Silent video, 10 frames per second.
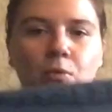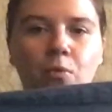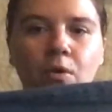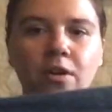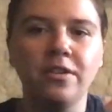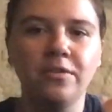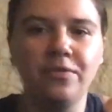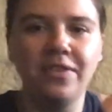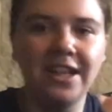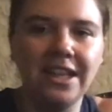worn
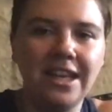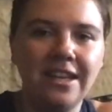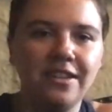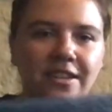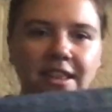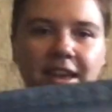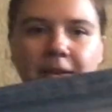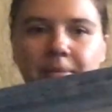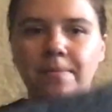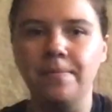feeling to
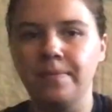them.